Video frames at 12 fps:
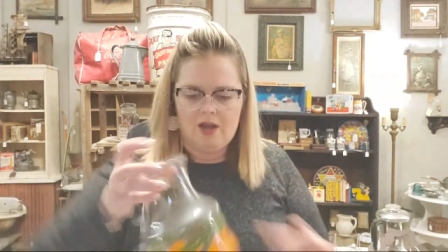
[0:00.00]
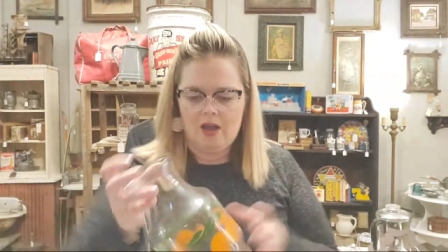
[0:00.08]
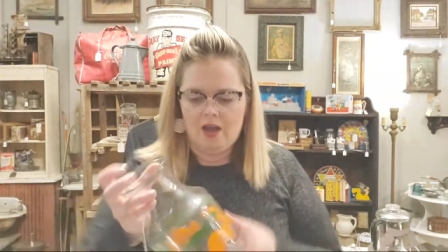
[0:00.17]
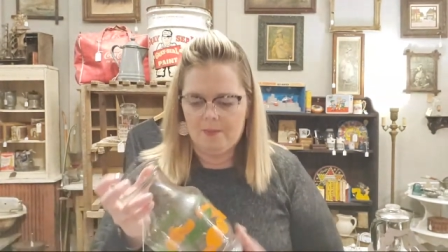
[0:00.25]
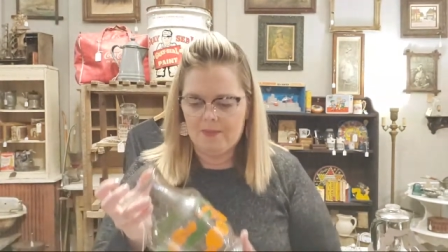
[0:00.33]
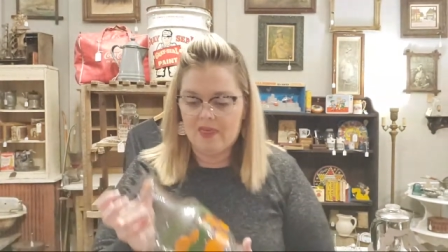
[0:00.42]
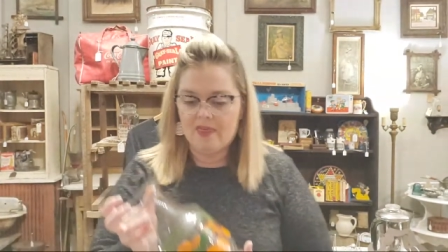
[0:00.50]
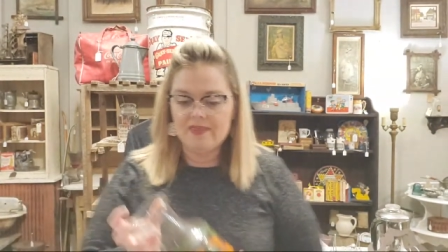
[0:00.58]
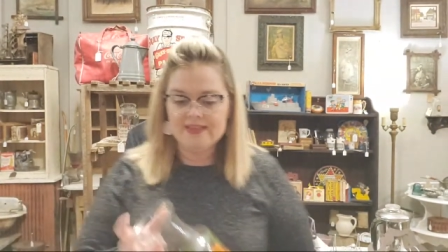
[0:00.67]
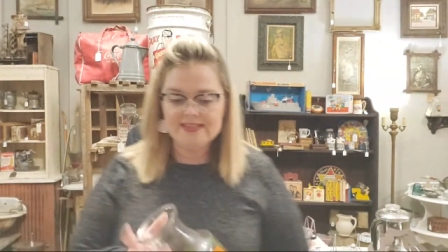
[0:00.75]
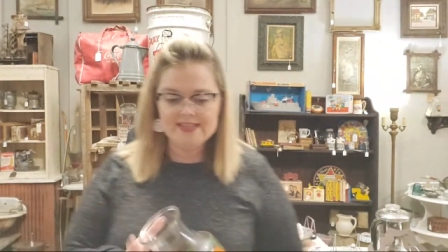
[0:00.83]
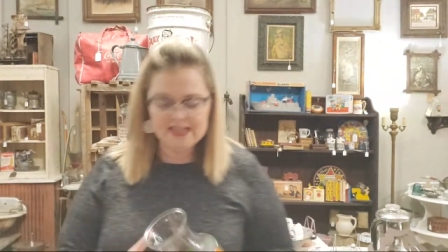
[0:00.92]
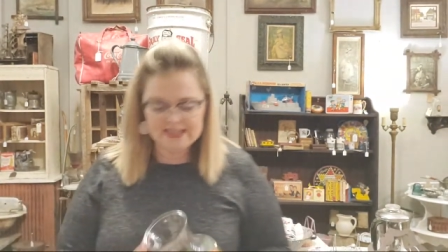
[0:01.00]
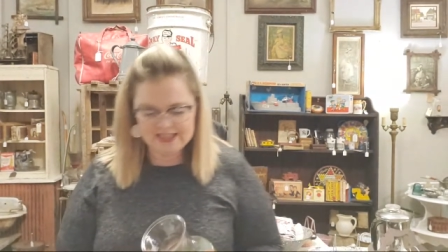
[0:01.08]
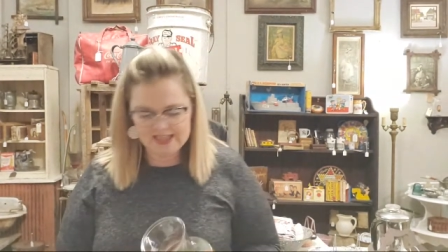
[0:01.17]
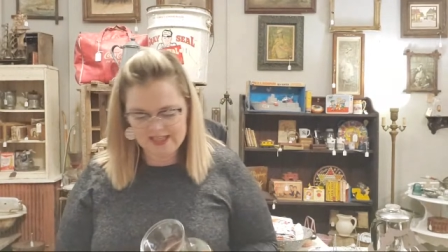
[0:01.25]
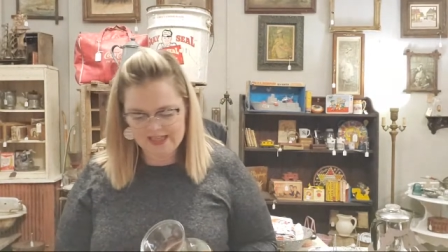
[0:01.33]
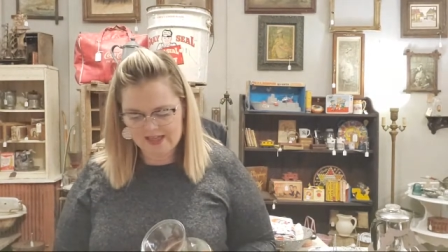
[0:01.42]
Um, this next
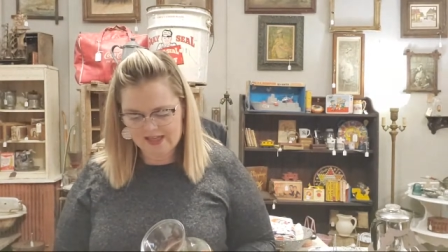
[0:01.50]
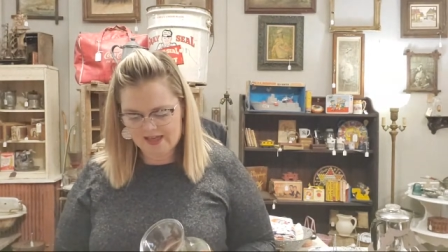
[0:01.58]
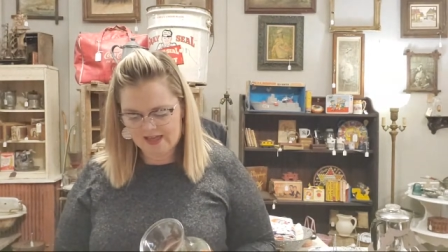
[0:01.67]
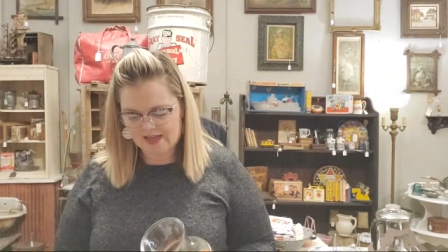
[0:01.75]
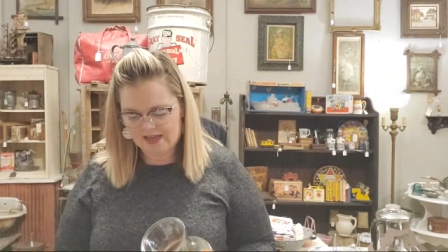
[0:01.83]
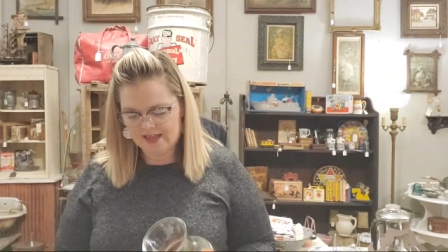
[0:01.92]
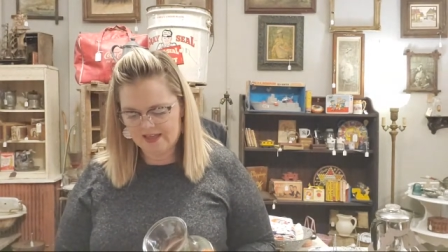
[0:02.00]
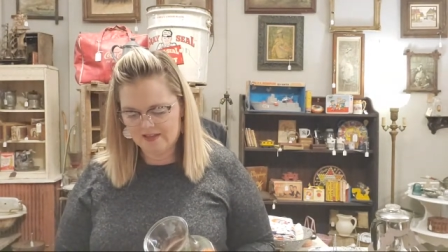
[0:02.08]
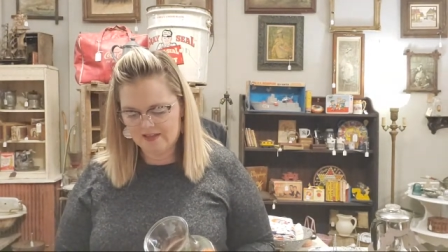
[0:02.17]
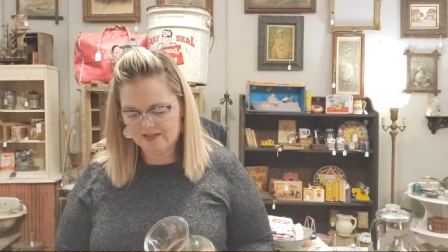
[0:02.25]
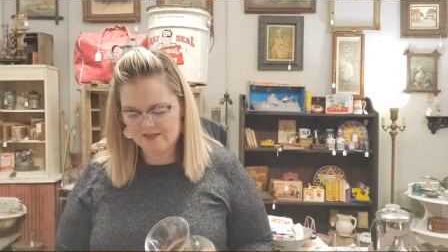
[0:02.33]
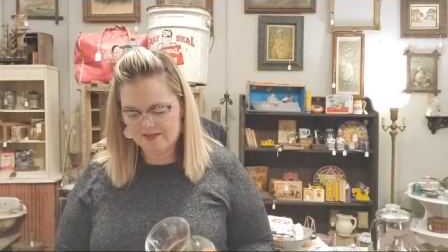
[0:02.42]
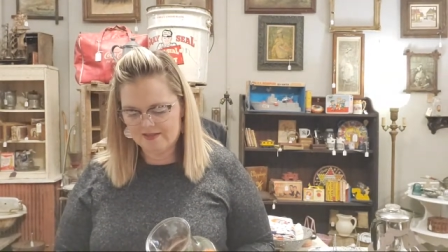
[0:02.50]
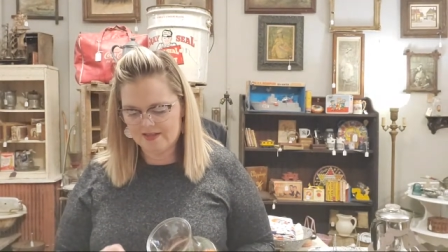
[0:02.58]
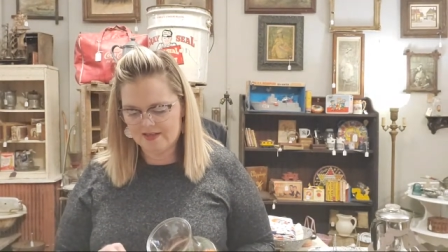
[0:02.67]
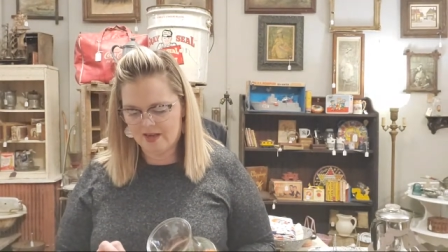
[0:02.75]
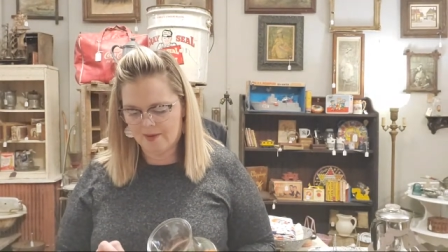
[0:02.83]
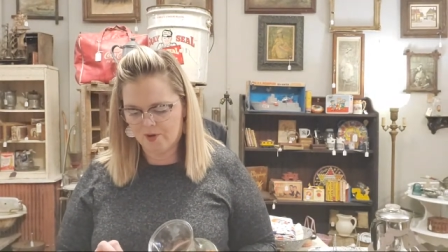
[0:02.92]
thing is
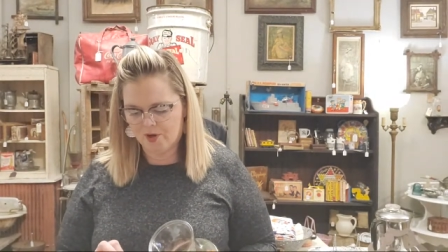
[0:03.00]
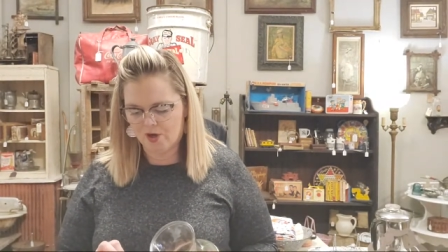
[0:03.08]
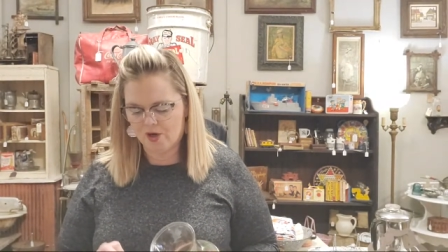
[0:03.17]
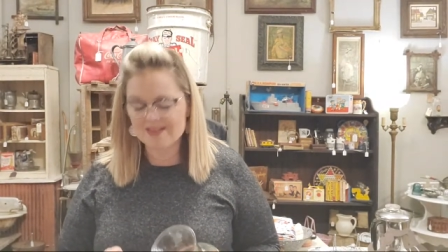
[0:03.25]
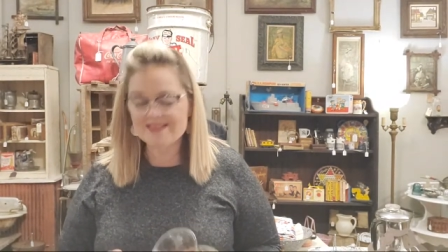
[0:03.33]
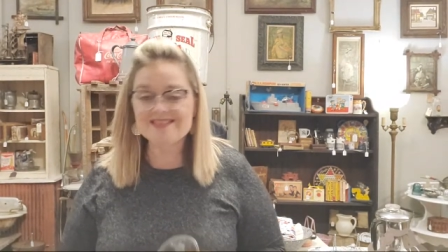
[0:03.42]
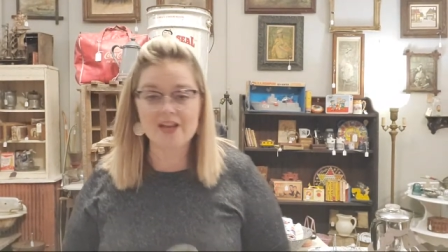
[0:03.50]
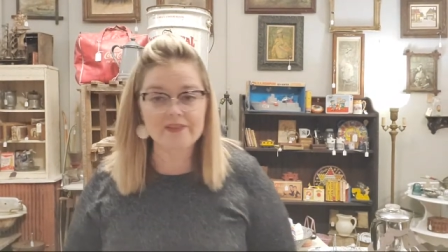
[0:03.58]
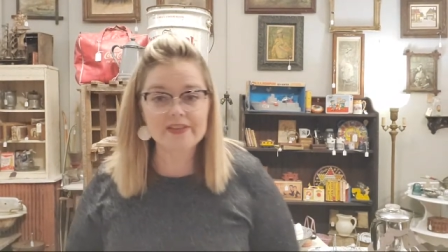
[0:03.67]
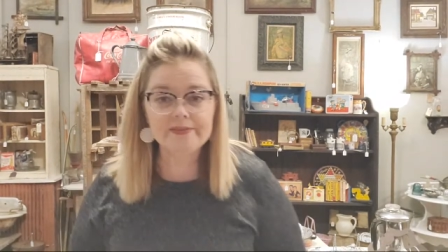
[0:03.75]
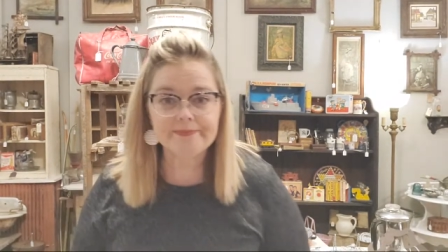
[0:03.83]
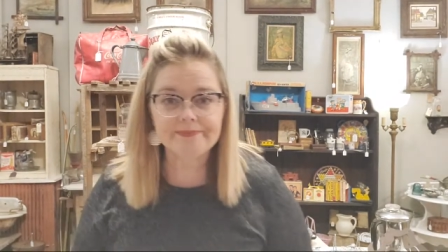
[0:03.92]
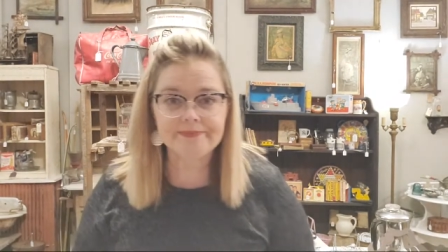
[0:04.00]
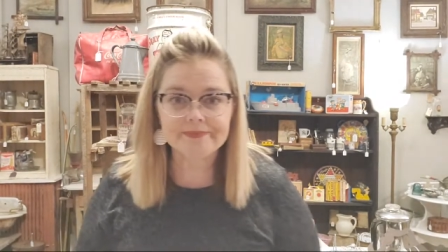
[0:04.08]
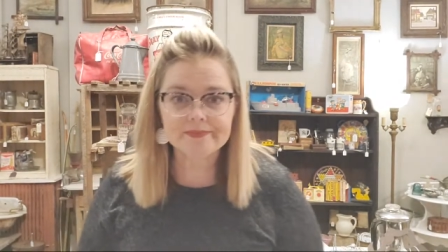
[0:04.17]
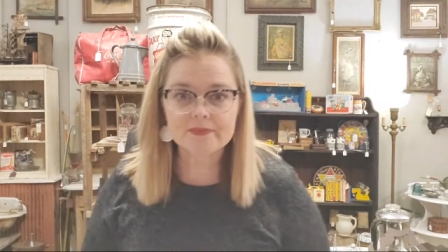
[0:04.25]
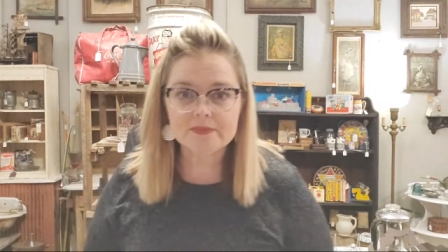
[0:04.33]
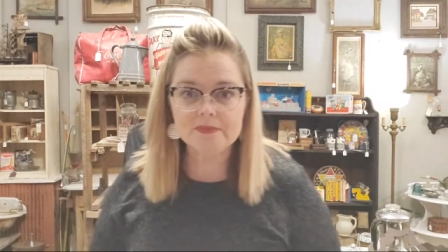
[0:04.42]
number seven.
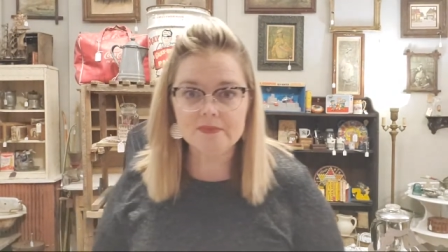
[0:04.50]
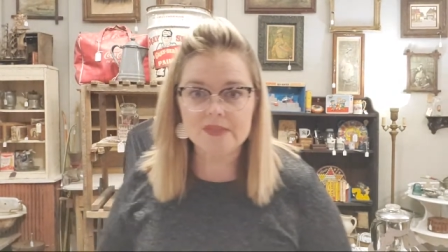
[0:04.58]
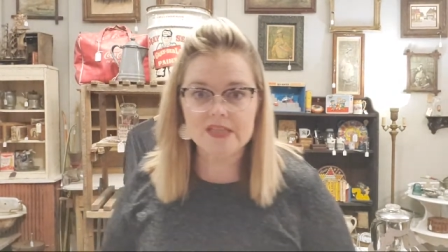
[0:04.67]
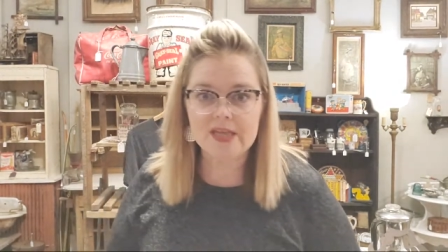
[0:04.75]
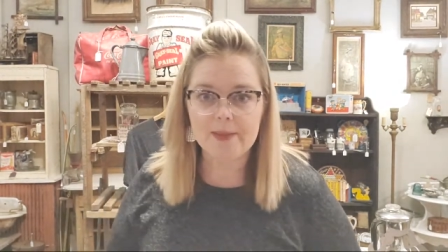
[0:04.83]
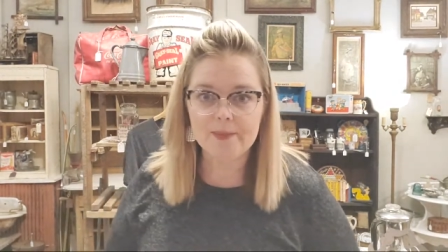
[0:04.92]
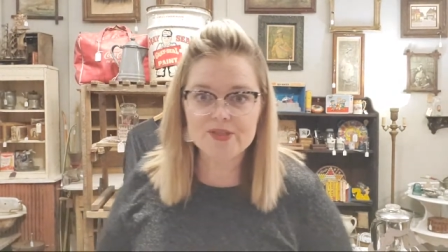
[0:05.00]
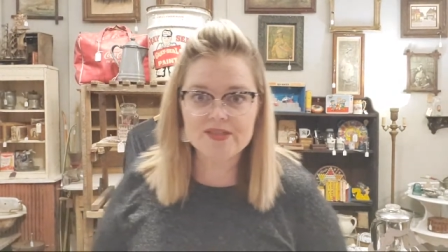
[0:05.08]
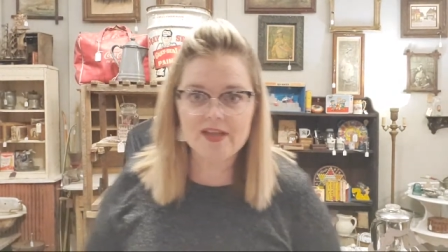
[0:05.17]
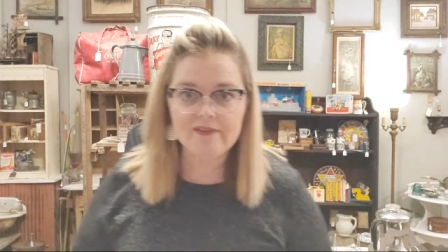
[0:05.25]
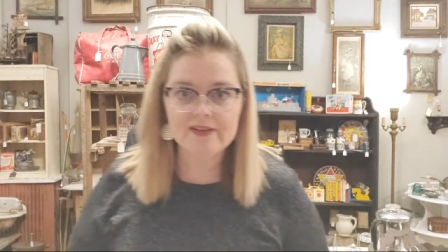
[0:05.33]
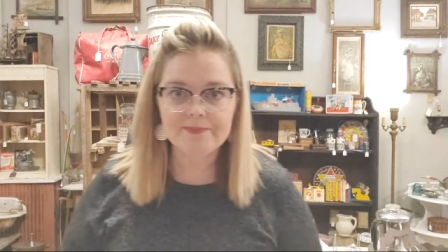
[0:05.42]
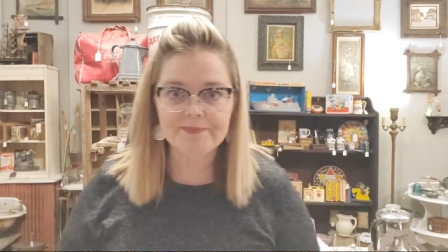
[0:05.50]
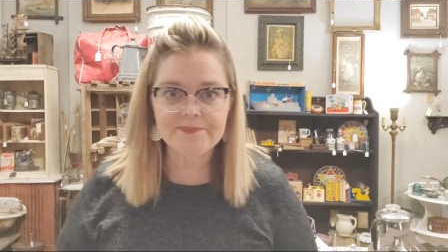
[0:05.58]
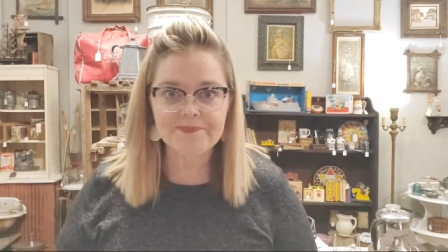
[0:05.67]
Number seven.